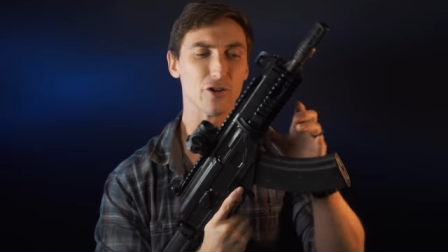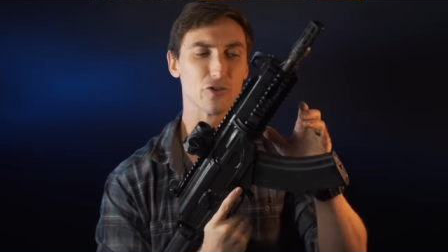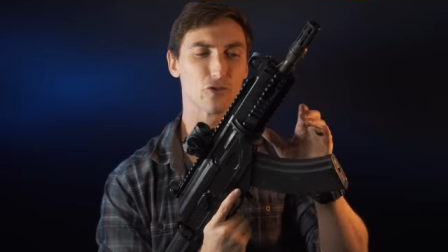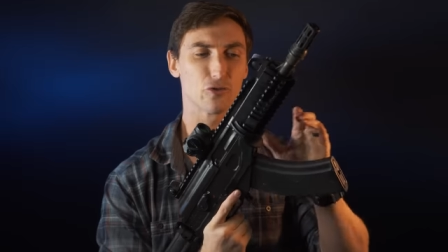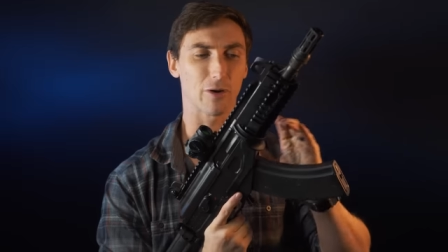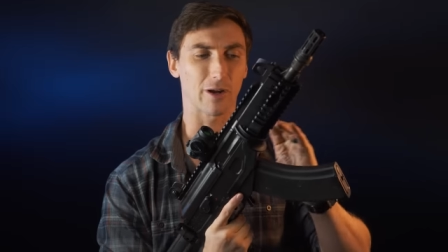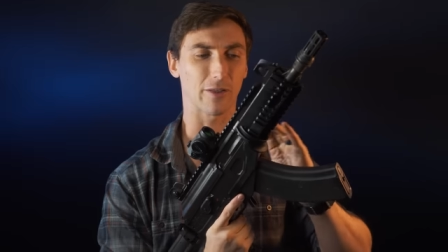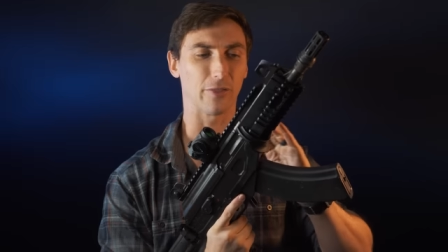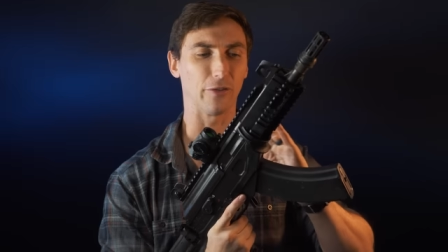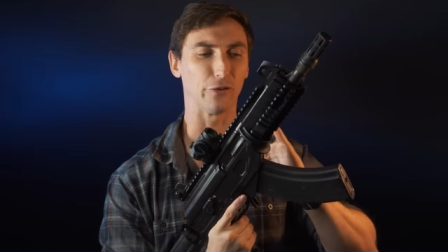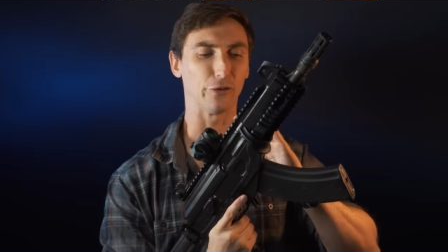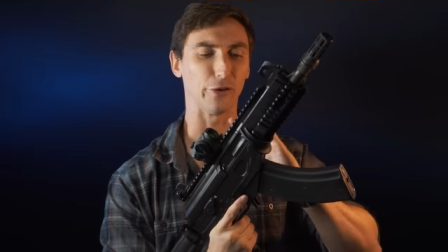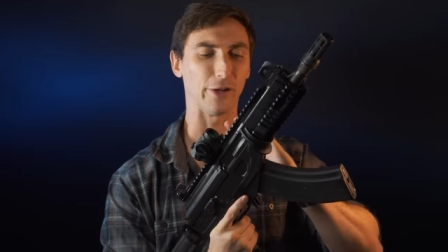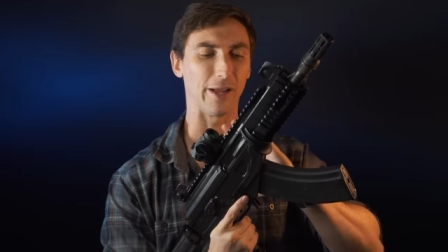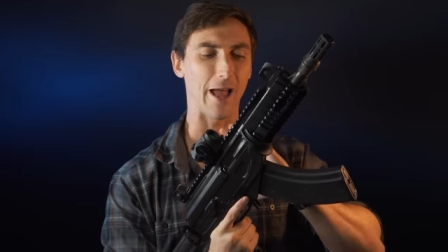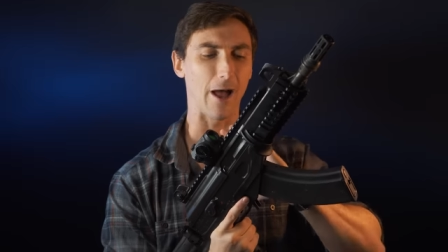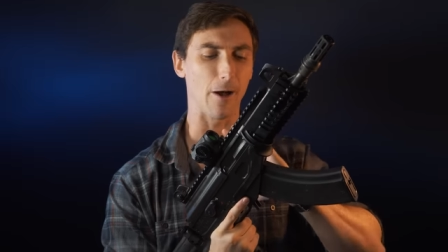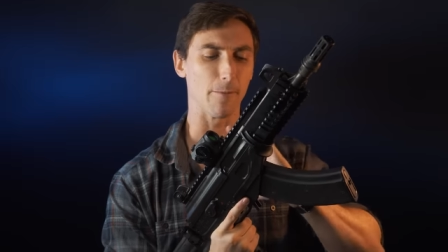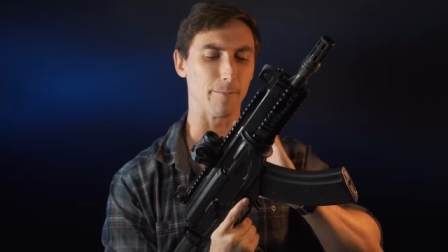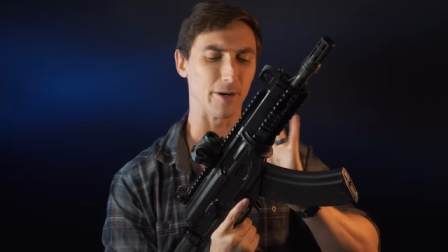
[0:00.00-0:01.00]
trick this
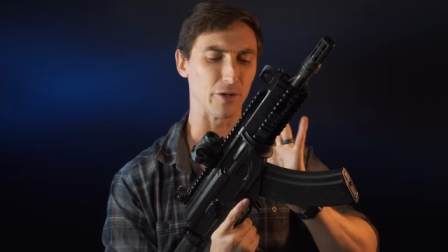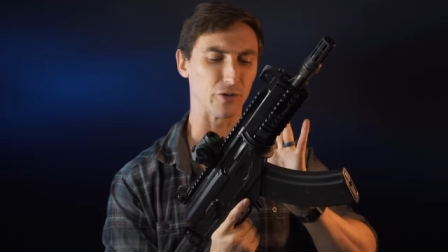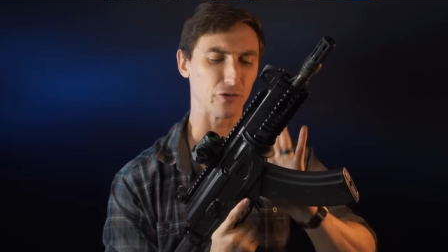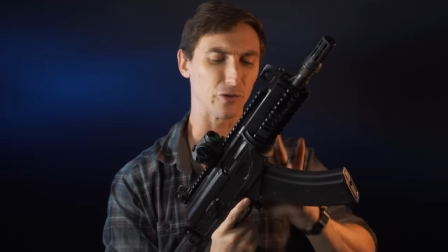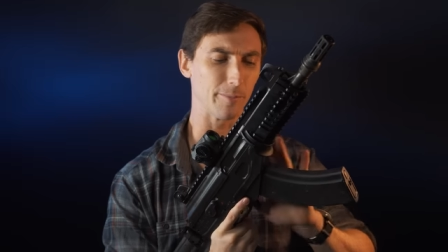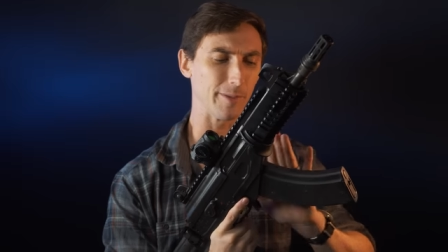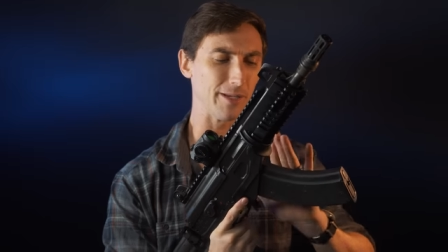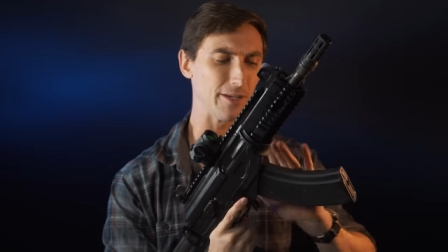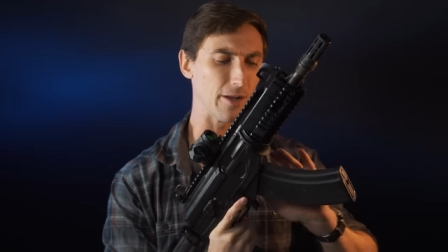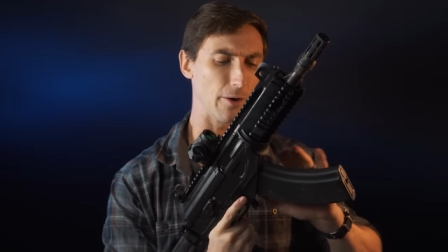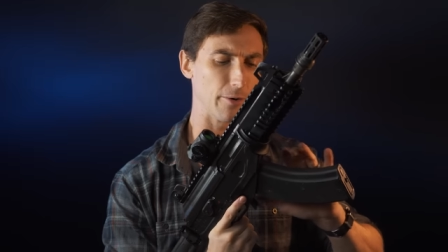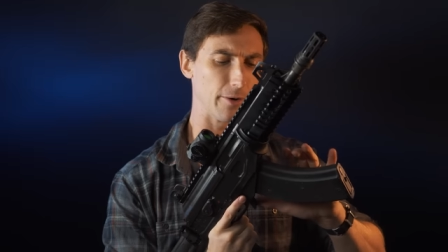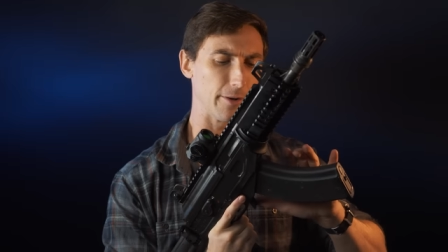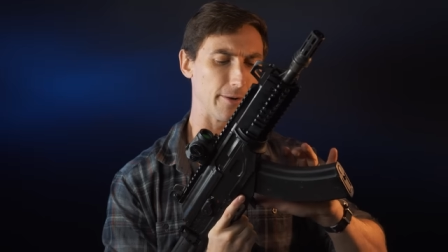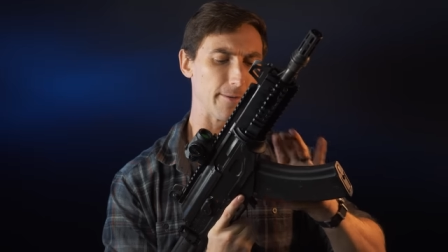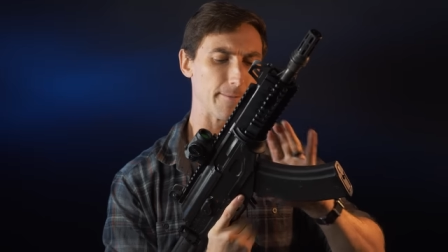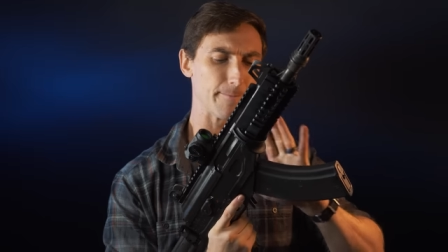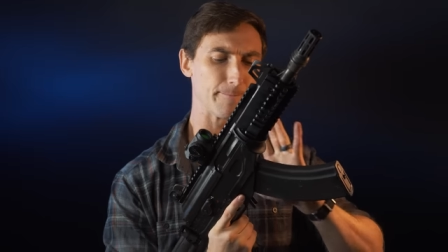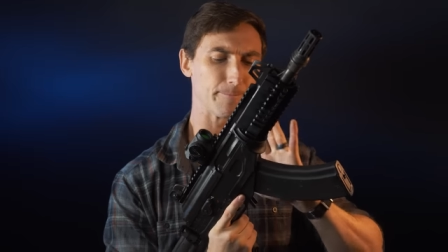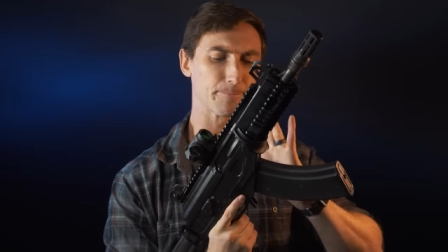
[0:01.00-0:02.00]
thing out, but it should be
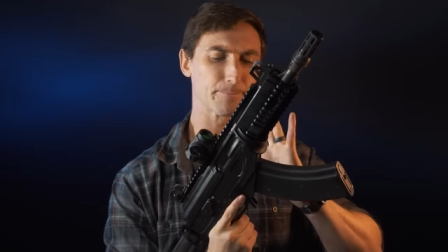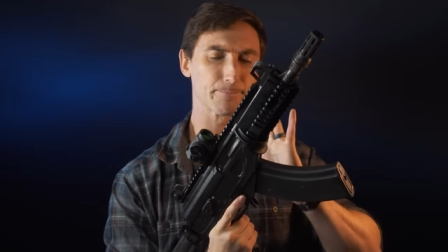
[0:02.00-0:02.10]
noted